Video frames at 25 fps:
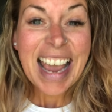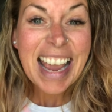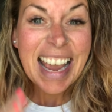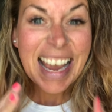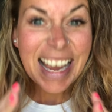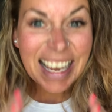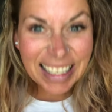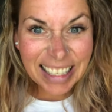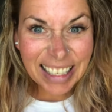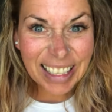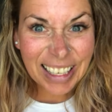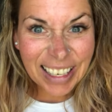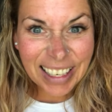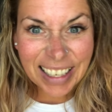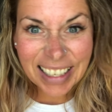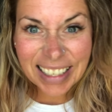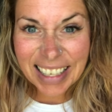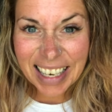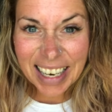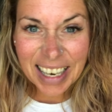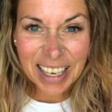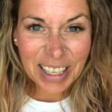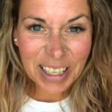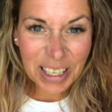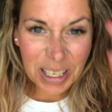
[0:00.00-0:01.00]
Is it gonna
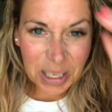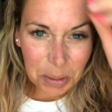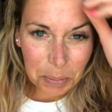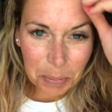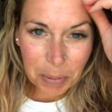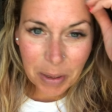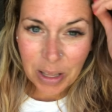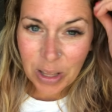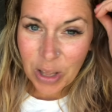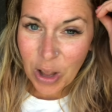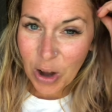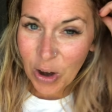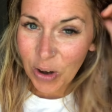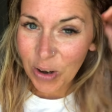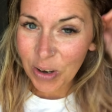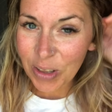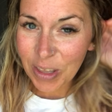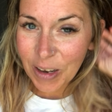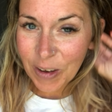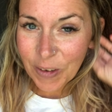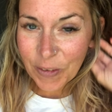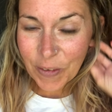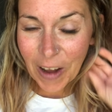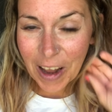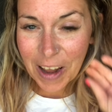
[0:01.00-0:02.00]
take a little bit longer
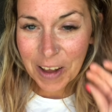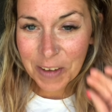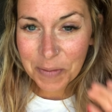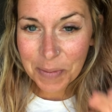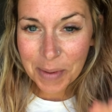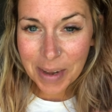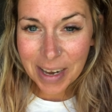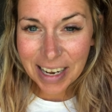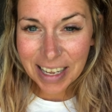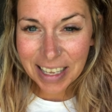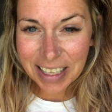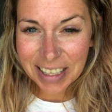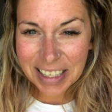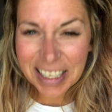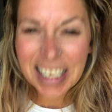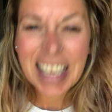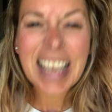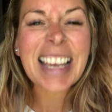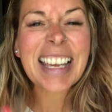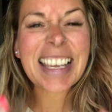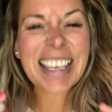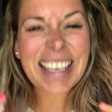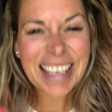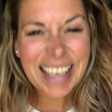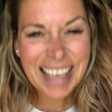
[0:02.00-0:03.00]
than 5 minutes?
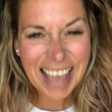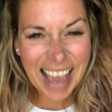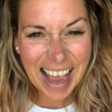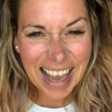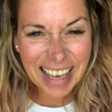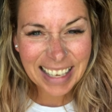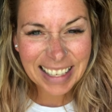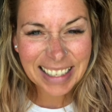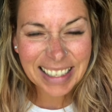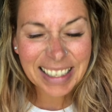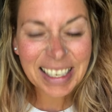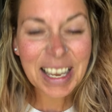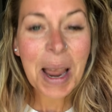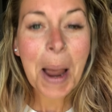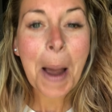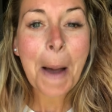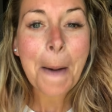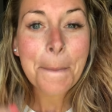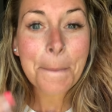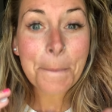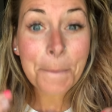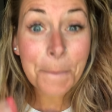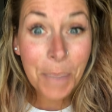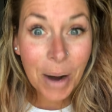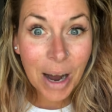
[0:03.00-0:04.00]
Yes.
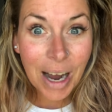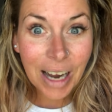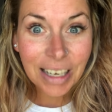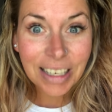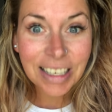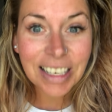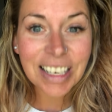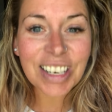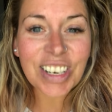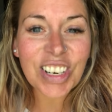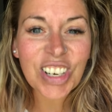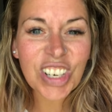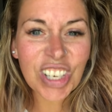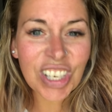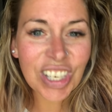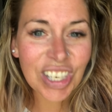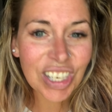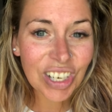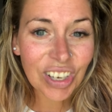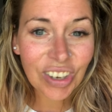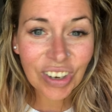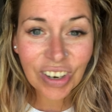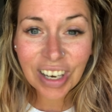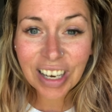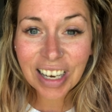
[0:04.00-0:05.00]
But you're
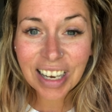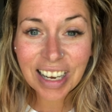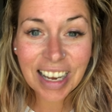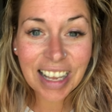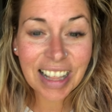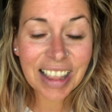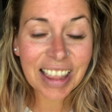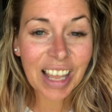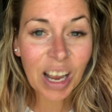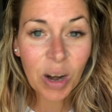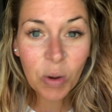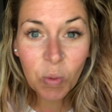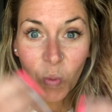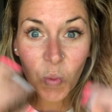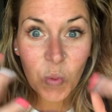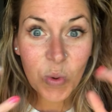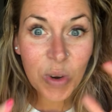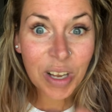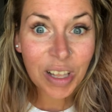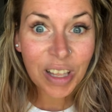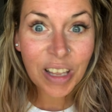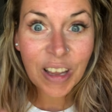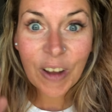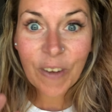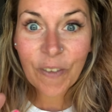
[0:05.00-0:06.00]
still gonna get that
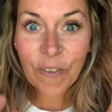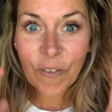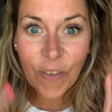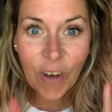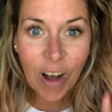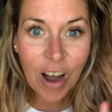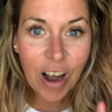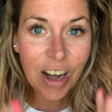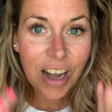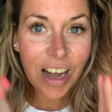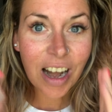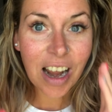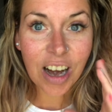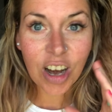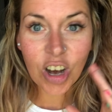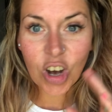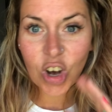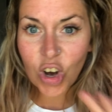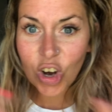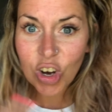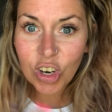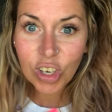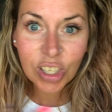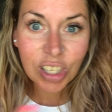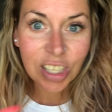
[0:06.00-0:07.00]
really fun
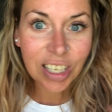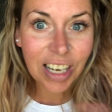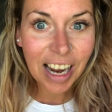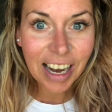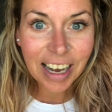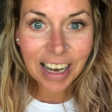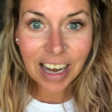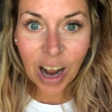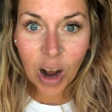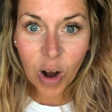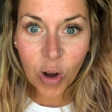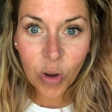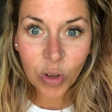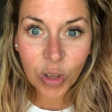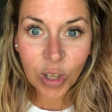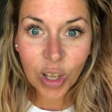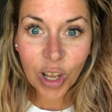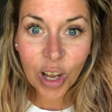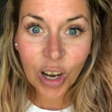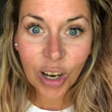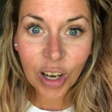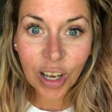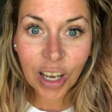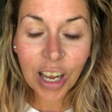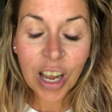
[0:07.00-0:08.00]
girls' night out
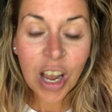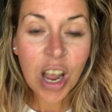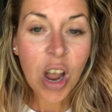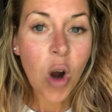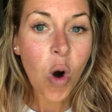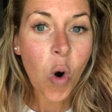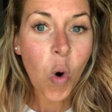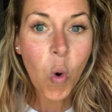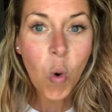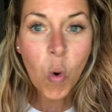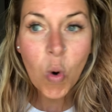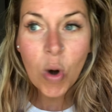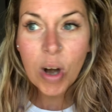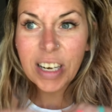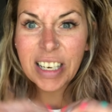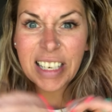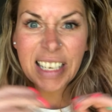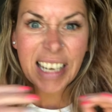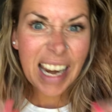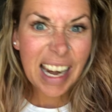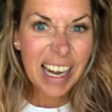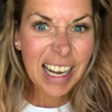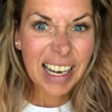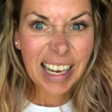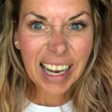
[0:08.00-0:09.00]
look or
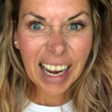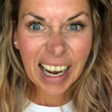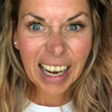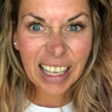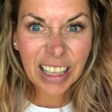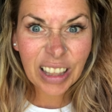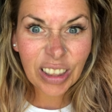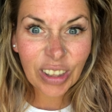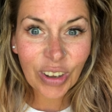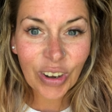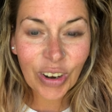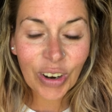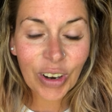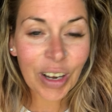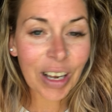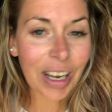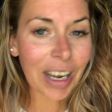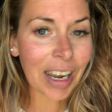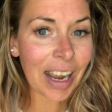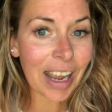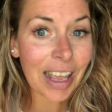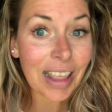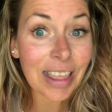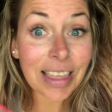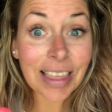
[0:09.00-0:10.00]
date night look
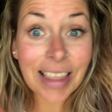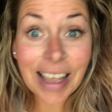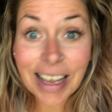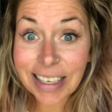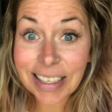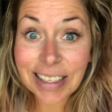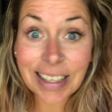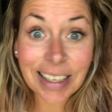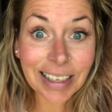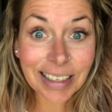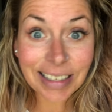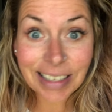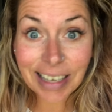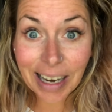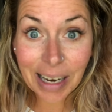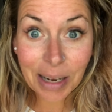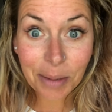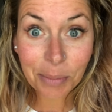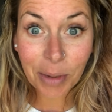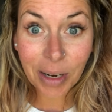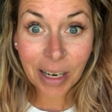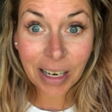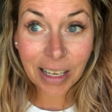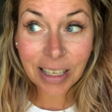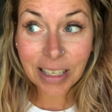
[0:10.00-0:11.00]
in less than 10
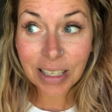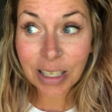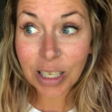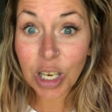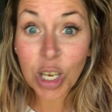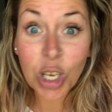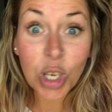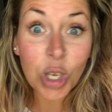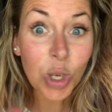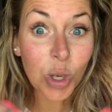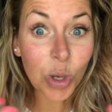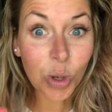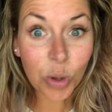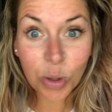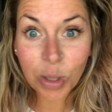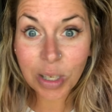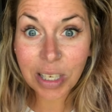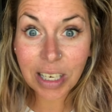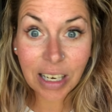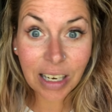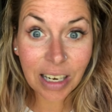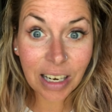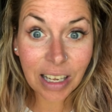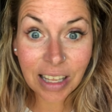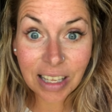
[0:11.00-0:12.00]
minutes
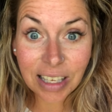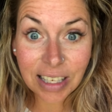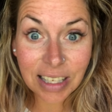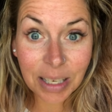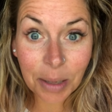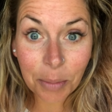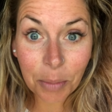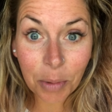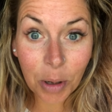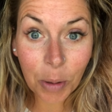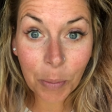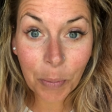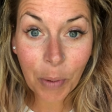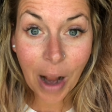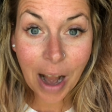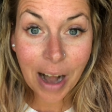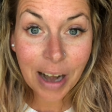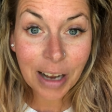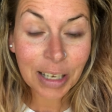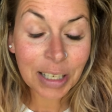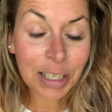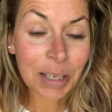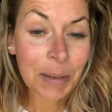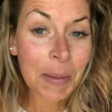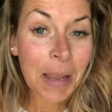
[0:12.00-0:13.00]
using the similar
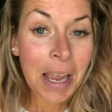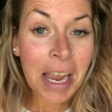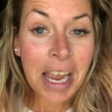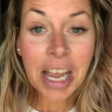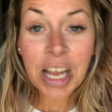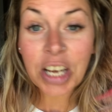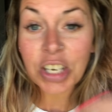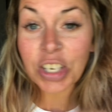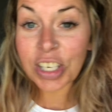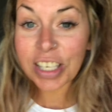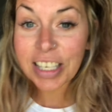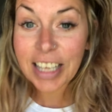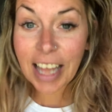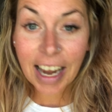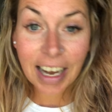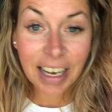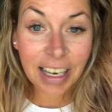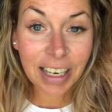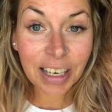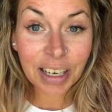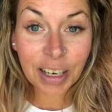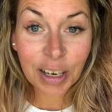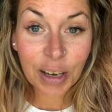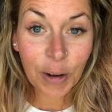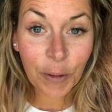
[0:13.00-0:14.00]
products and just
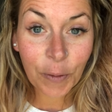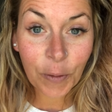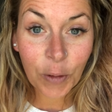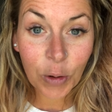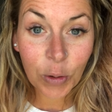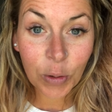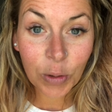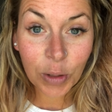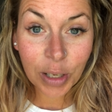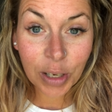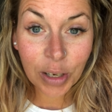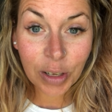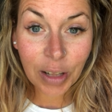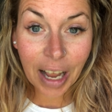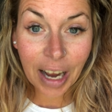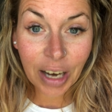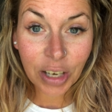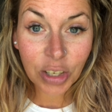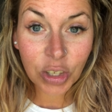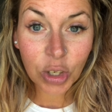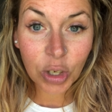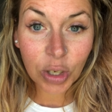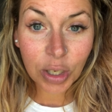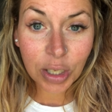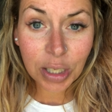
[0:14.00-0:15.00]
adding in a few little
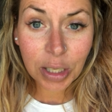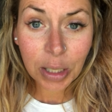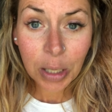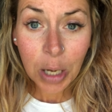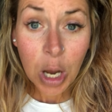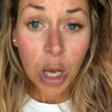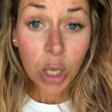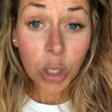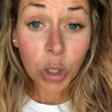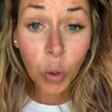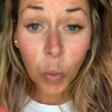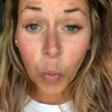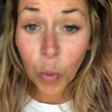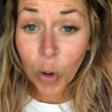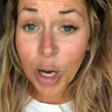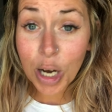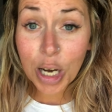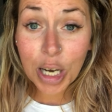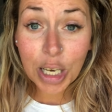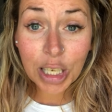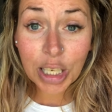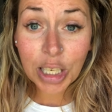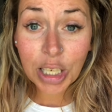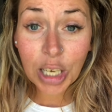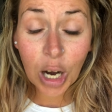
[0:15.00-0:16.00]
extras. So we're
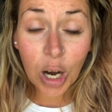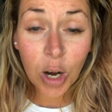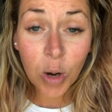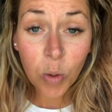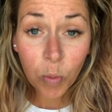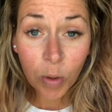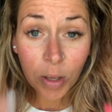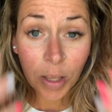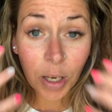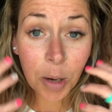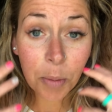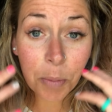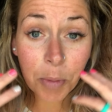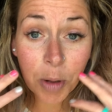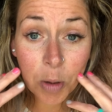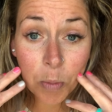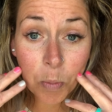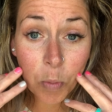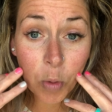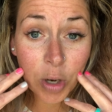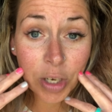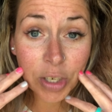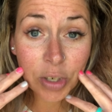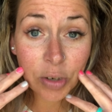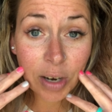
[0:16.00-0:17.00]
gonna start with our Milk
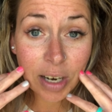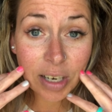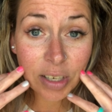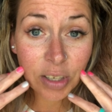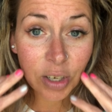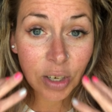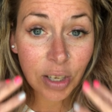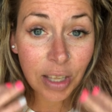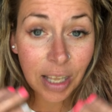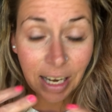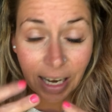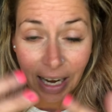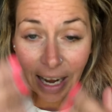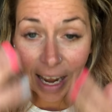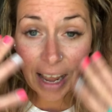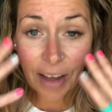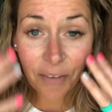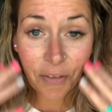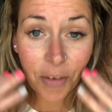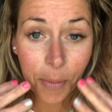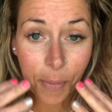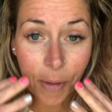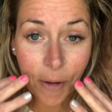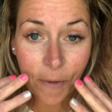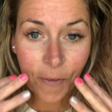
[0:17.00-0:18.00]
Moisturizer that I
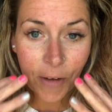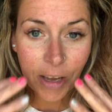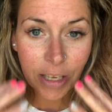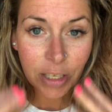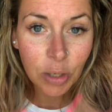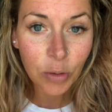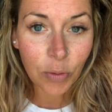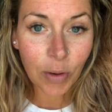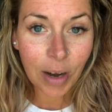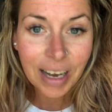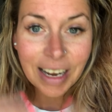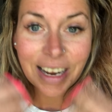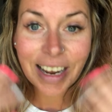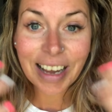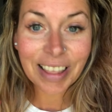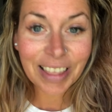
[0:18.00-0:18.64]
have on my face already.